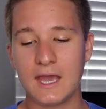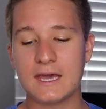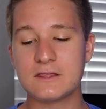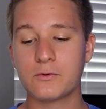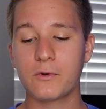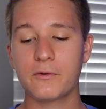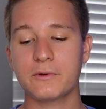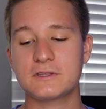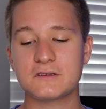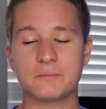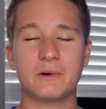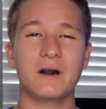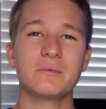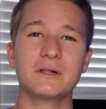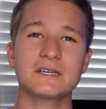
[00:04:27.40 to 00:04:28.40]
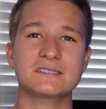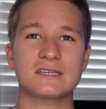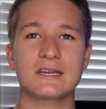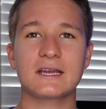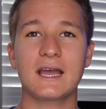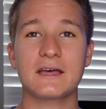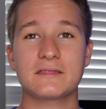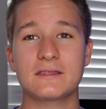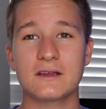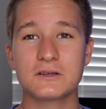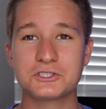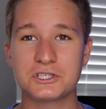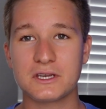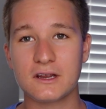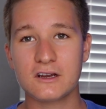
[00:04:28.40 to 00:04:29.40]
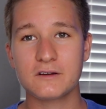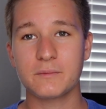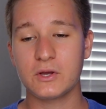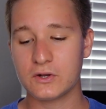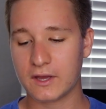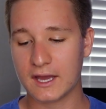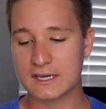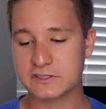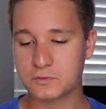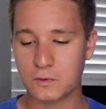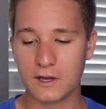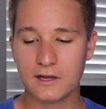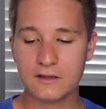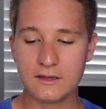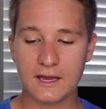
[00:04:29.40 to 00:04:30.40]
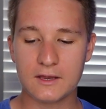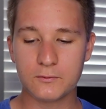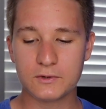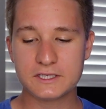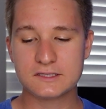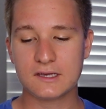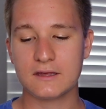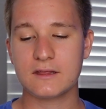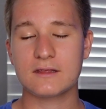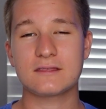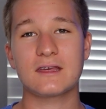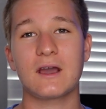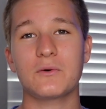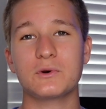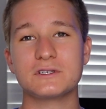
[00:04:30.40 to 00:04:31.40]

And then we went to Publix and got their generic milk as well, and we saw that that